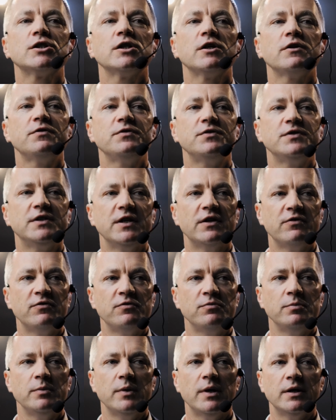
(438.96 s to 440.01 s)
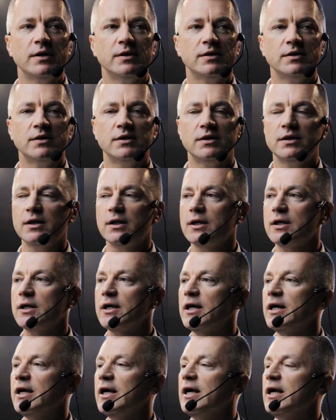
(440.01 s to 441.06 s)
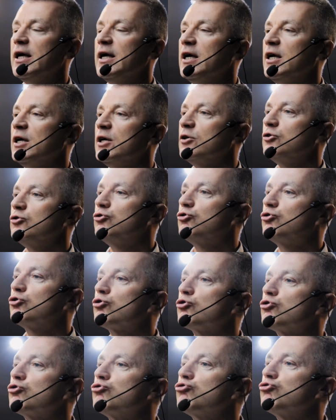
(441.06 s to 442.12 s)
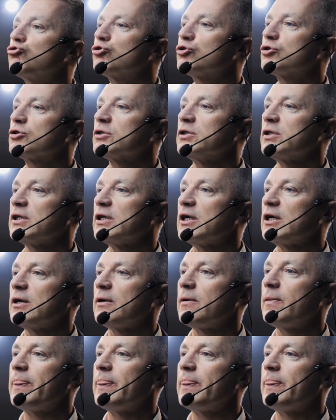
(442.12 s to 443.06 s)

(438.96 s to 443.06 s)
The leap going from a high performer, like, I'm committed to showing up